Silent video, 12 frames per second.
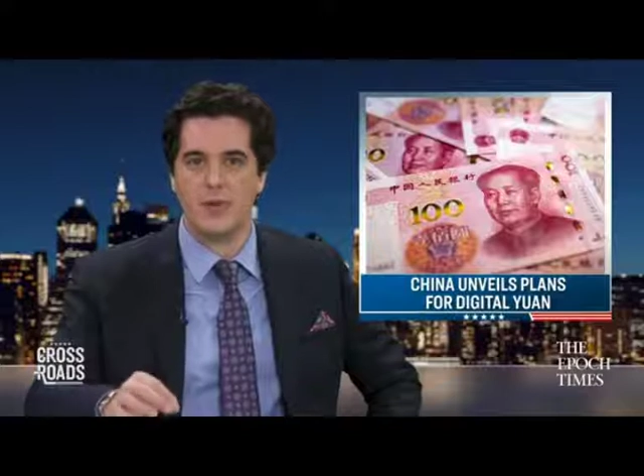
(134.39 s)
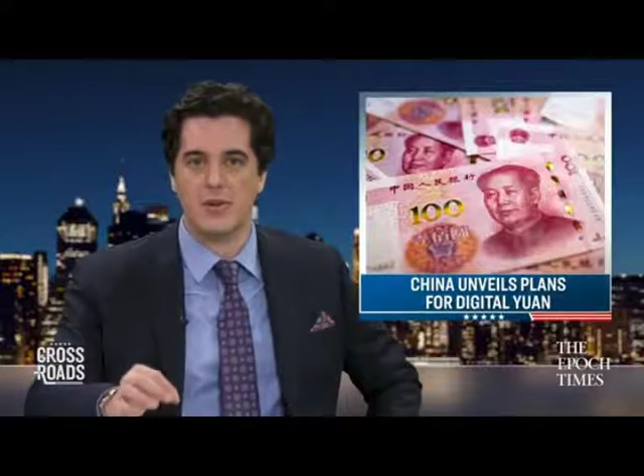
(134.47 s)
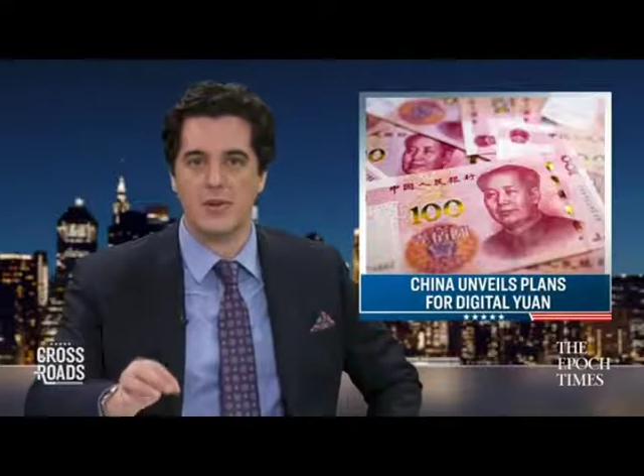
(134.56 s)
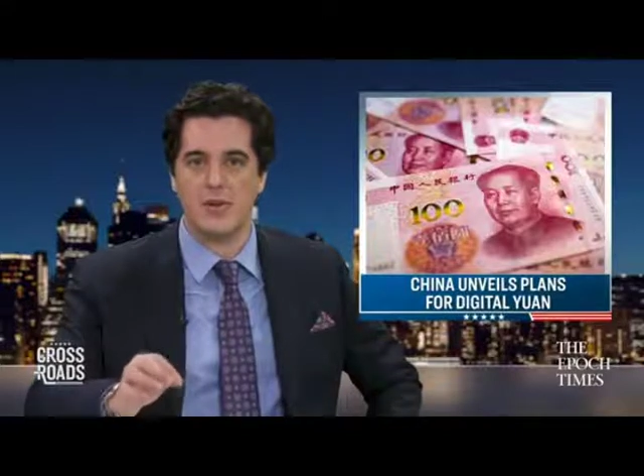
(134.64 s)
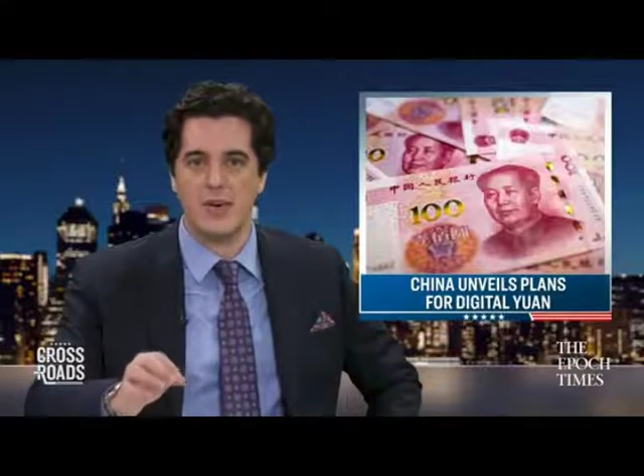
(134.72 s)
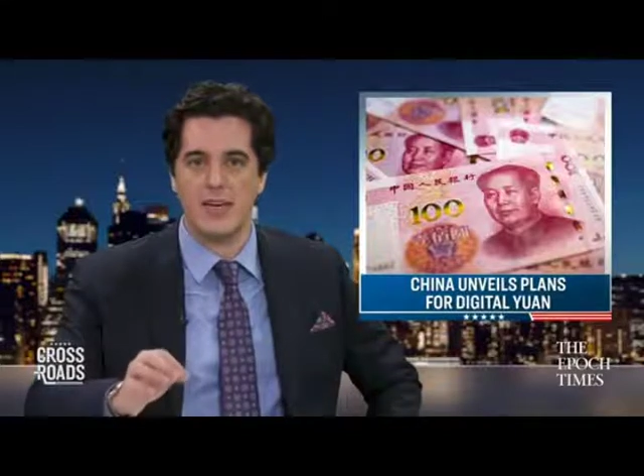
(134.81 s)
to
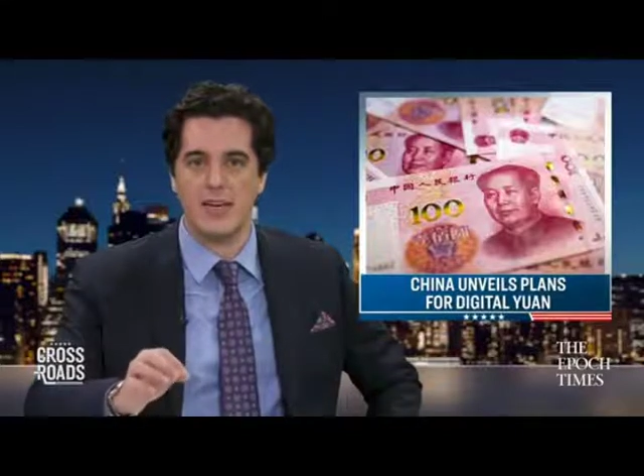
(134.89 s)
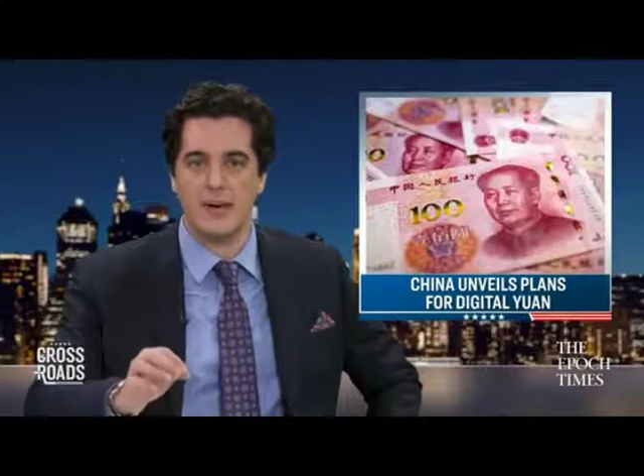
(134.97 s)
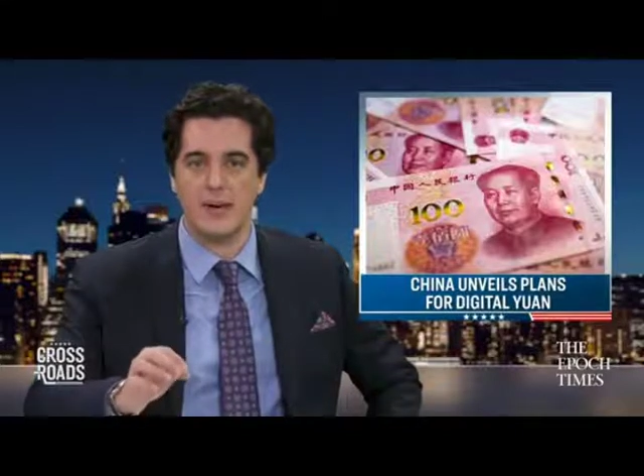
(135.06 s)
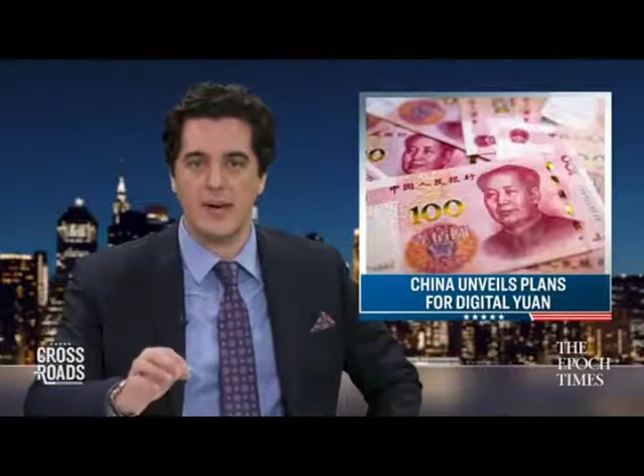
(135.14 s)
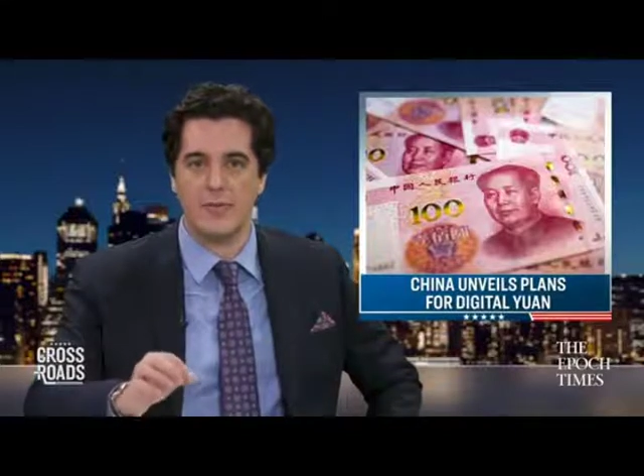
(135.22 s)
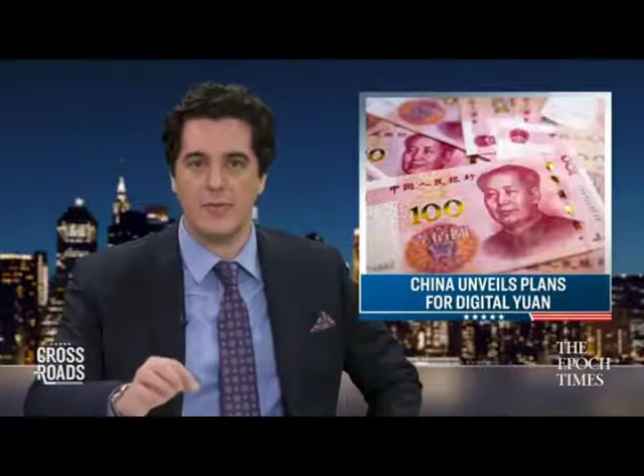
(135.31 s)
bring
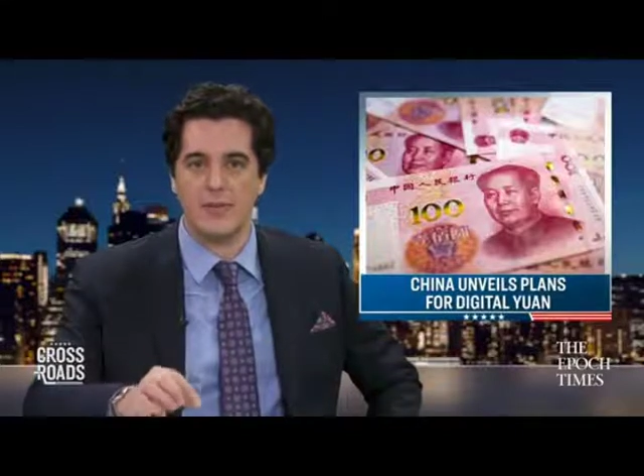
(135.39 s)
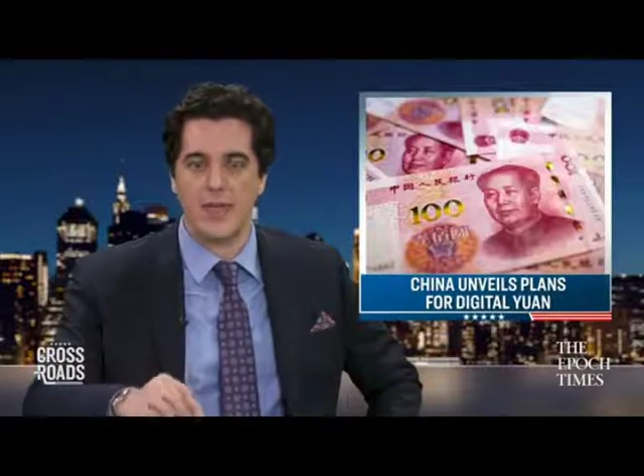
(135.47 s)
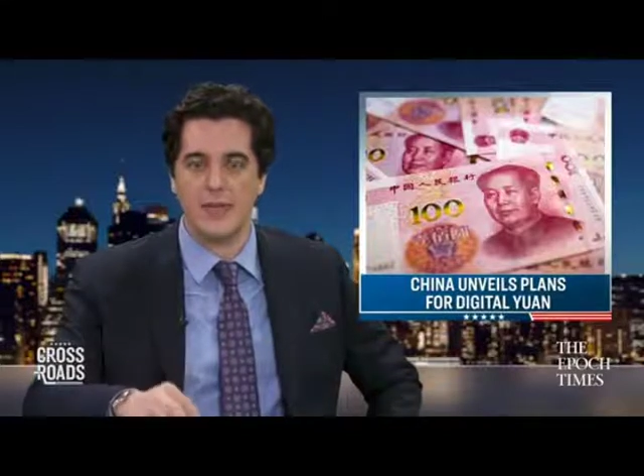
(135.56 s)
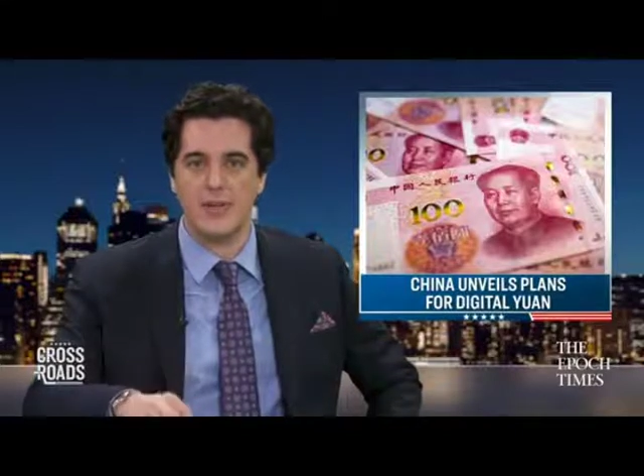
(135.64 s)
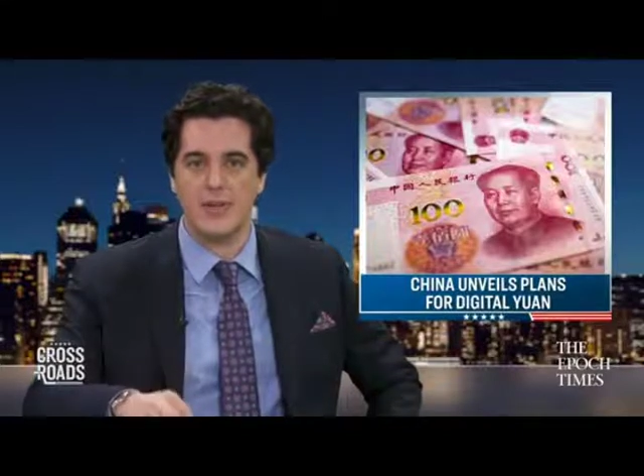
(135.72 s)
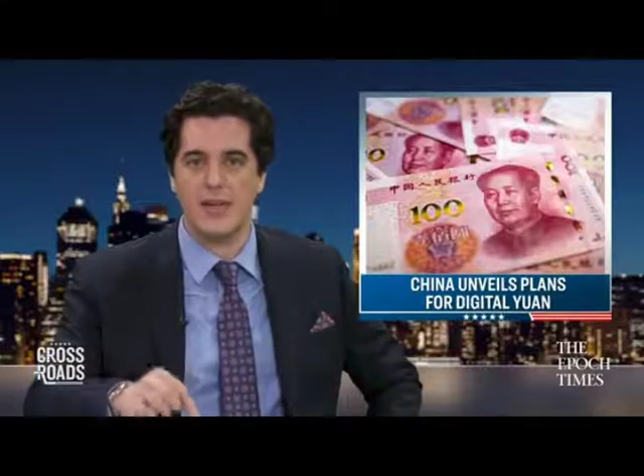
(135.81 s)
down
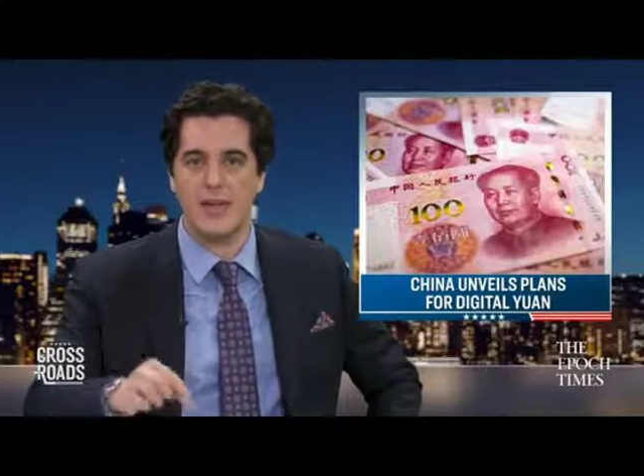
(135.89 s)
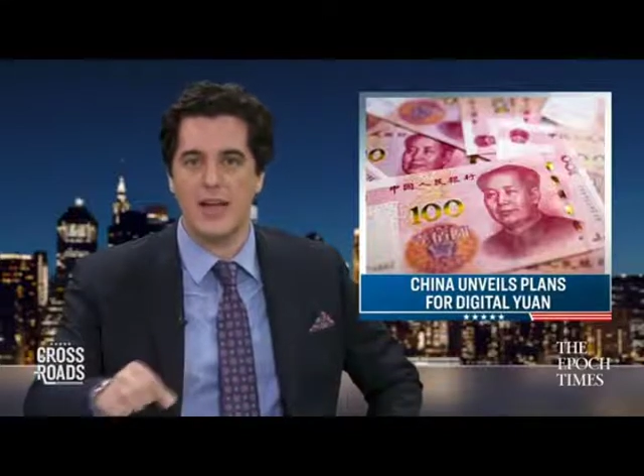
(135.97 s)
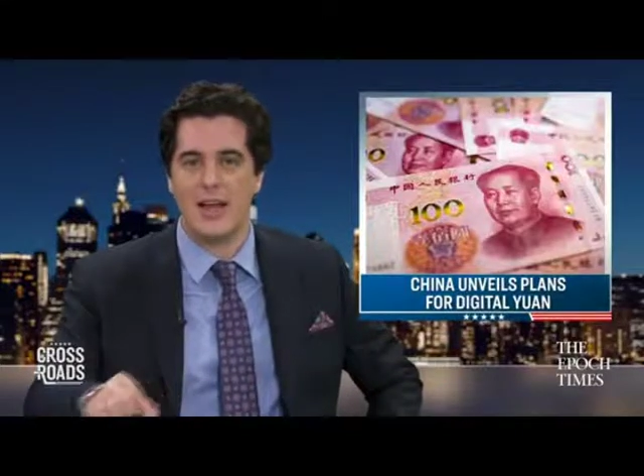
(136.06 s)
inflation